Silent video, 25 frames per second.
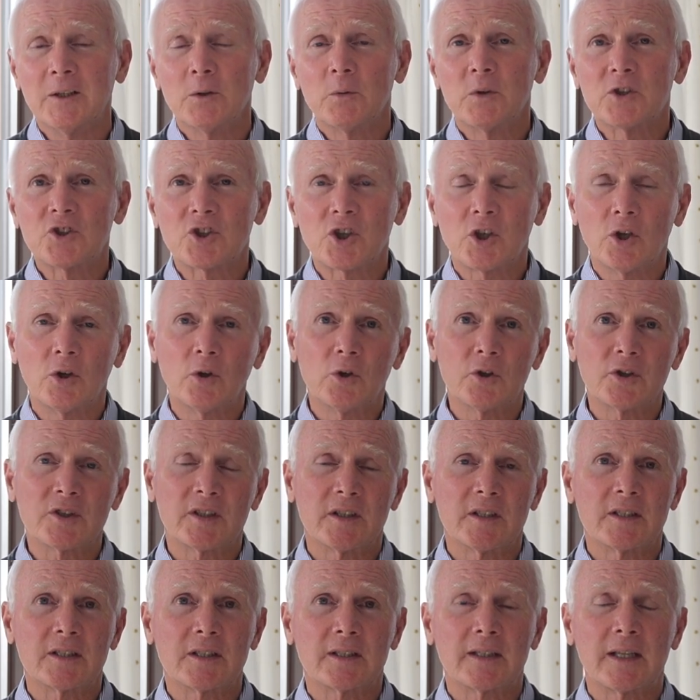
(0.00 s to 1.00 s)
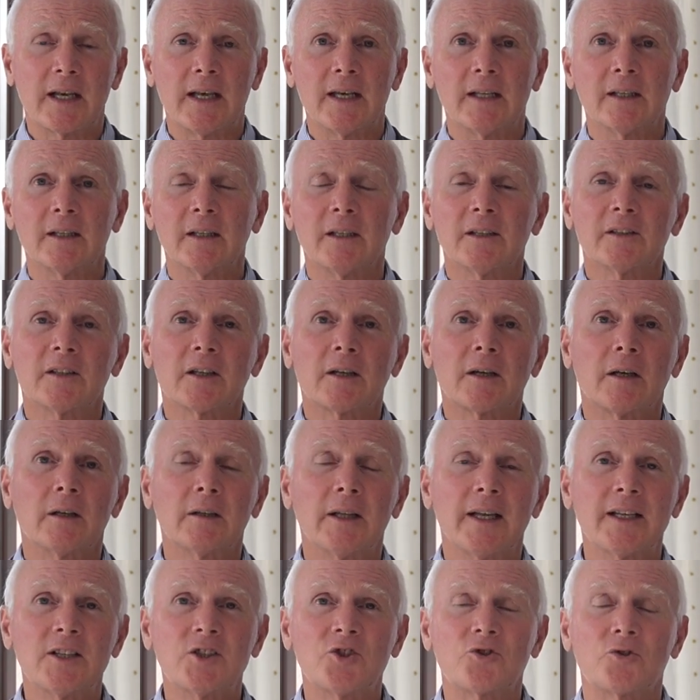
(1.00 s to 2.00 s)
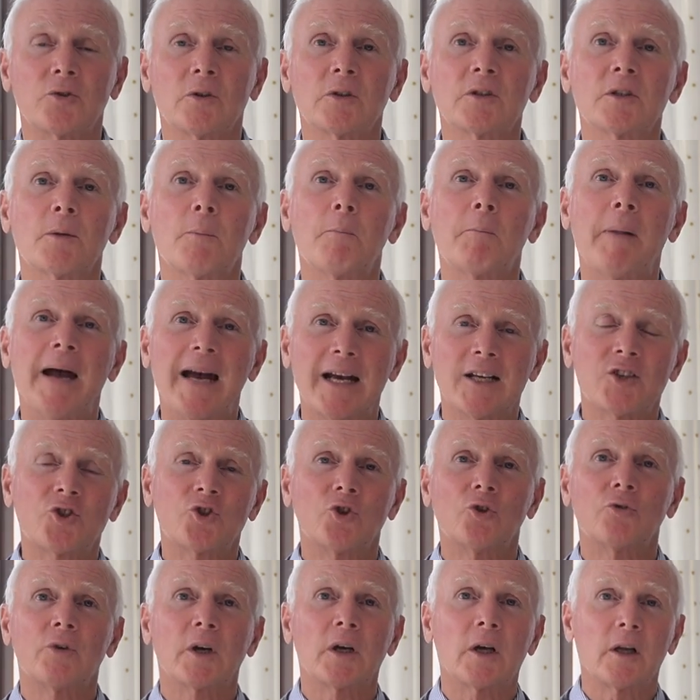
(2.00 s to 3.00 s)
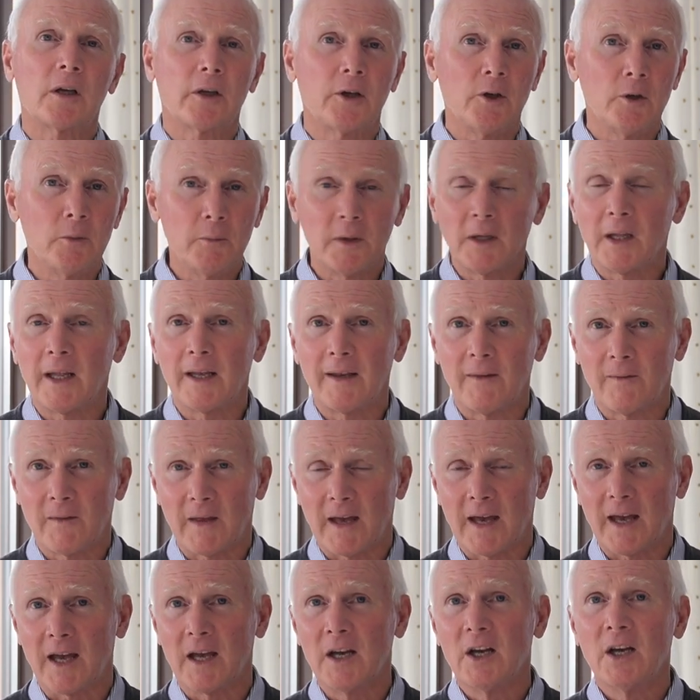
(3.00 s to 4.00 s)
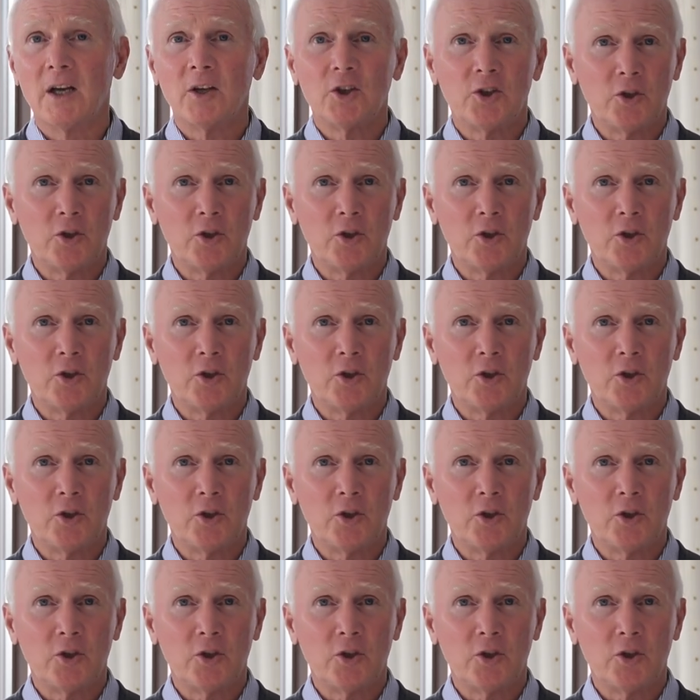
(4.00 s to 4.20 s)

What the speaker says: which causes then the cholesterol to patch or accumulate there.